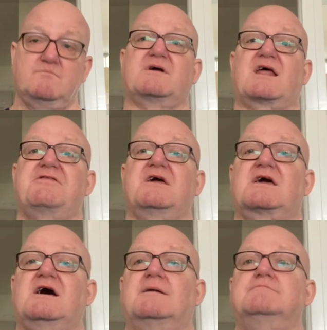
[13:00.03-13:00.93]
But I
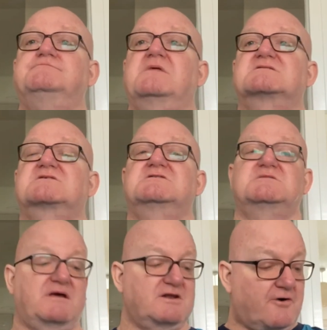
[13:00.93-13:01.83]
think it's going
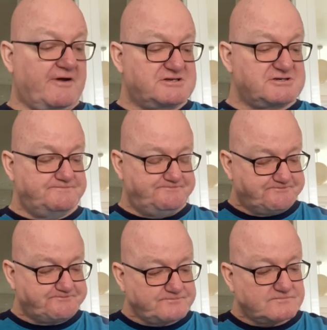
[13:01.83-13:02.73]
to be Norwich
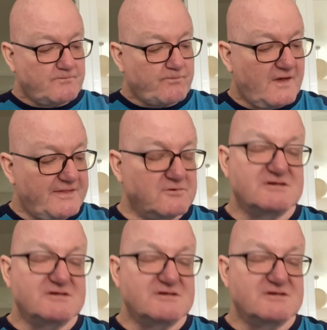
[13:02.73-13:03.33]
that